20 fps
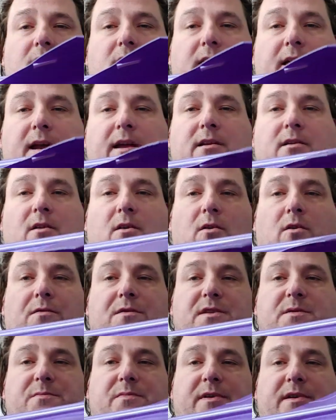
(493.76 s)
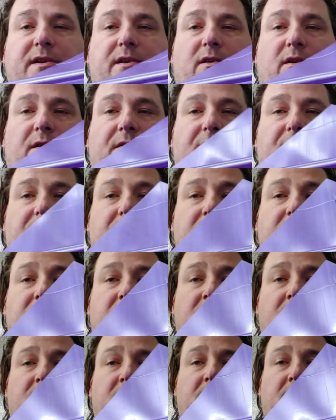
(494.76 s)
Again, all this printed on the
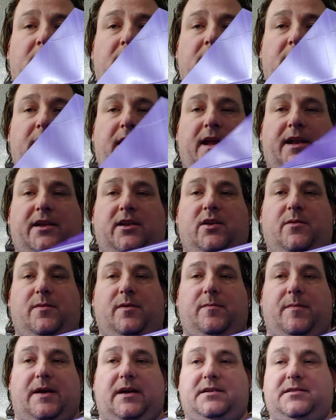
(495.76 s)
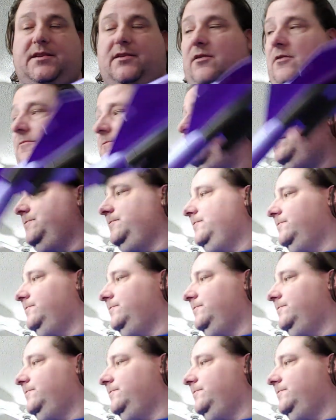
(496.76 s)
Anycubic Mega Zero.